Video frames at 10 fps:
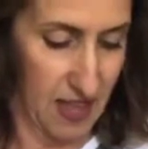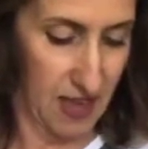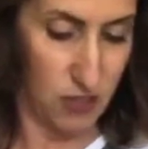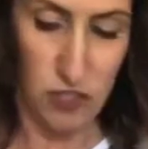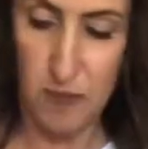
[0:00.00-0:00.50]

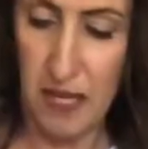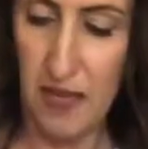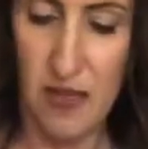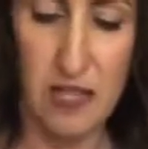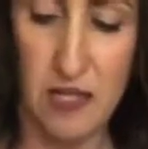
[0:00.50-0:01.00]
And just
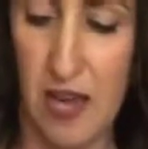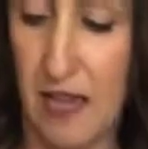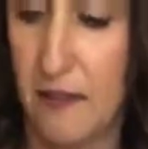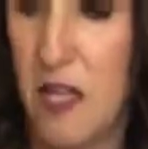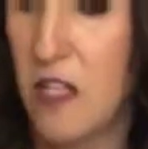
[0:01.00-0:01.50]
making that
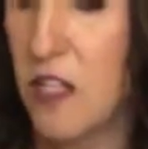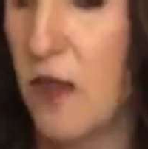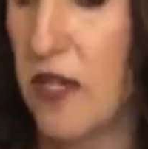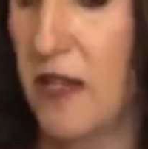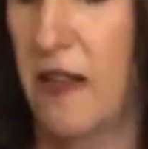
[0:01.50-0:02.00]
tight.
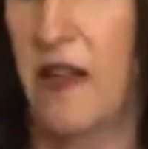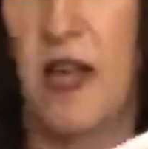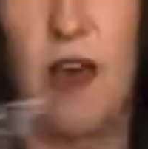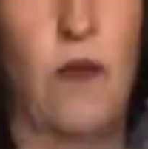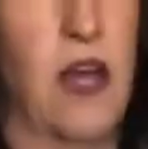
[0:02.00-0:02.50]
So,
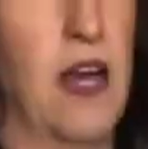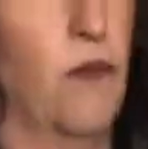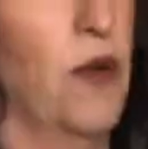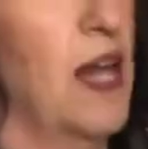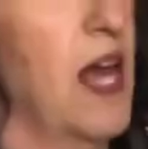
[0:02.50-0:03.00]
okay, we
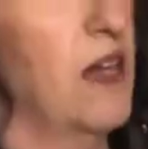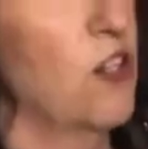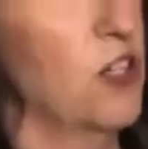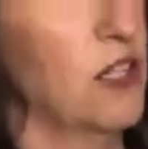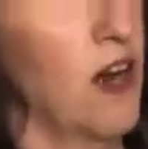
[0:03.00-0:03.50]
went ahead
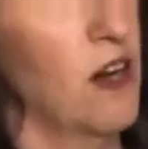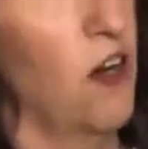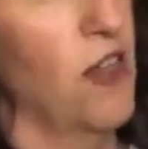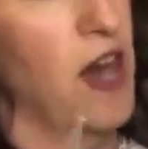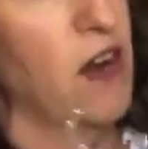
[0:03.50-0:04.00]
and just got
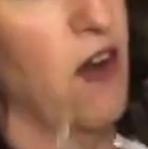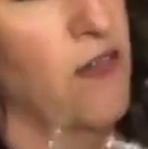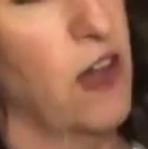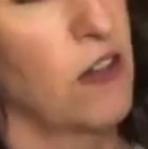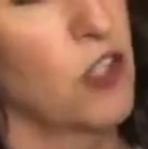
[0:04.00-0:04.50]
all that
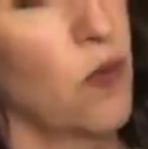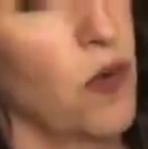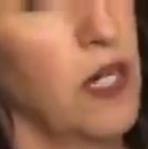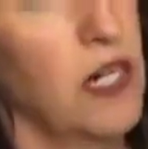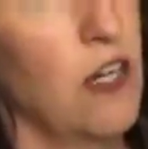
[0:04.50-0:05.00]
on there. So
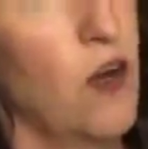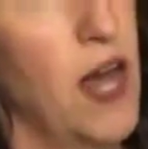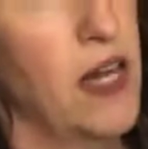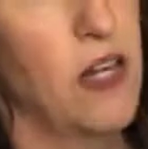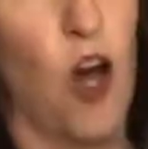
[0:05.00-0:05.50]
we're gonna go
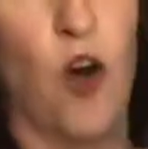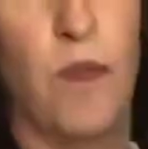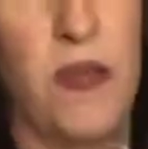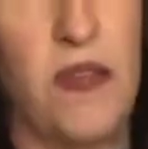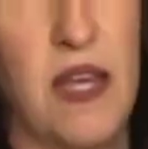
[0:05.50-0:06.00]
ahead and
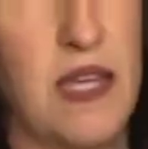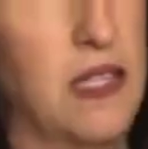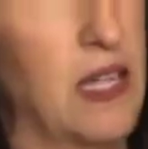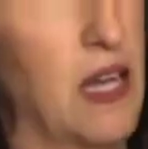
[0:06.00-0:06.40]
open these